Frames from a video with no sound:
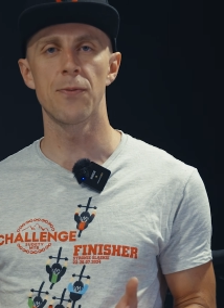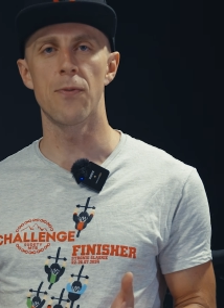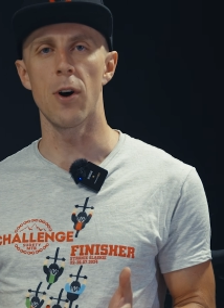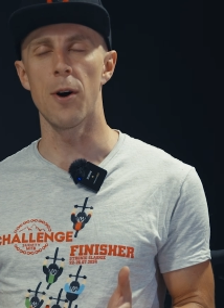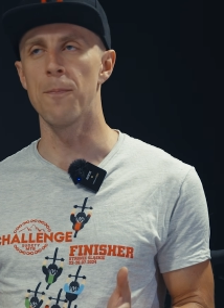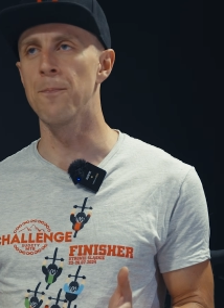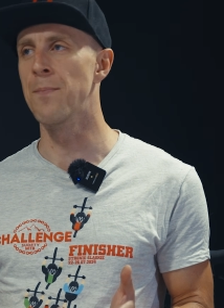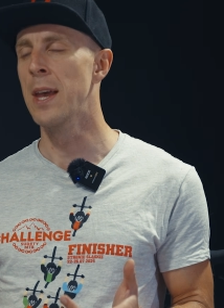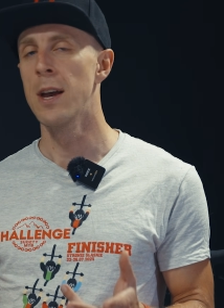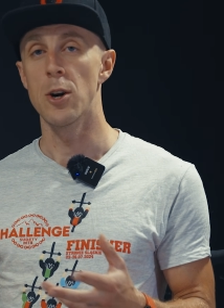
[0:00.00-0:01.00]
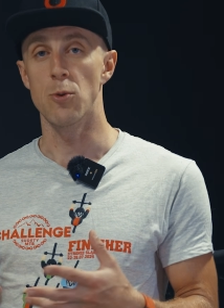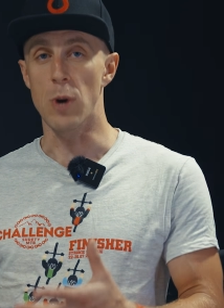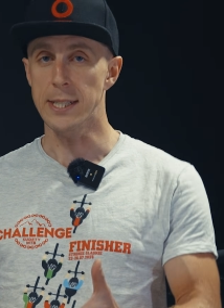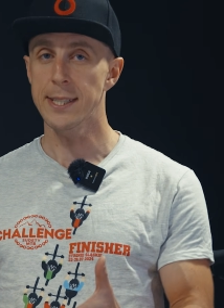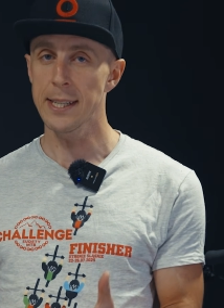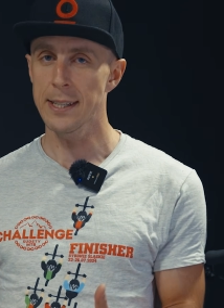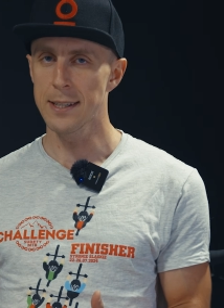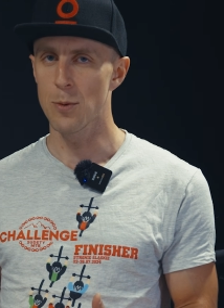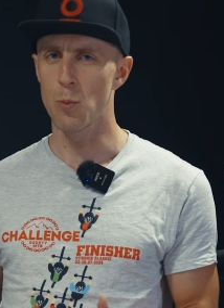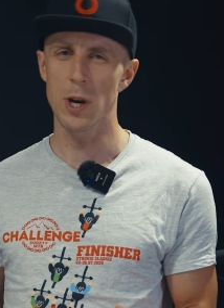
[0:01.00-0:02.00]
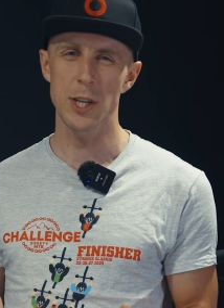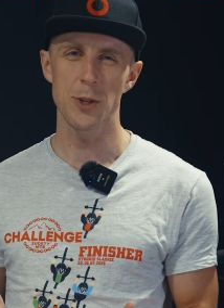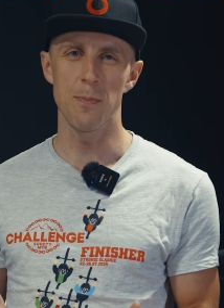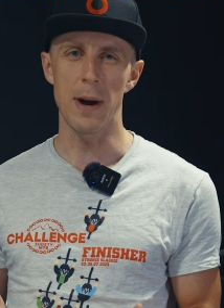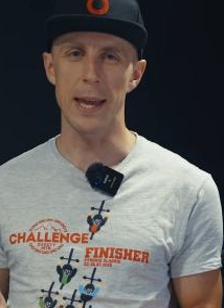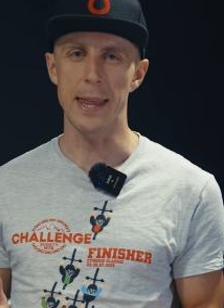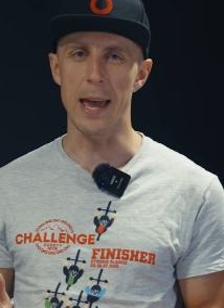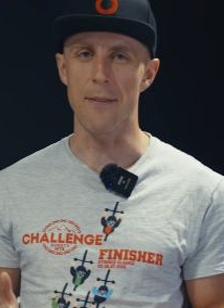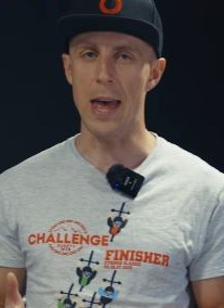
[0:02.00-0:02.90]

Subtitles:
from rusting, which might have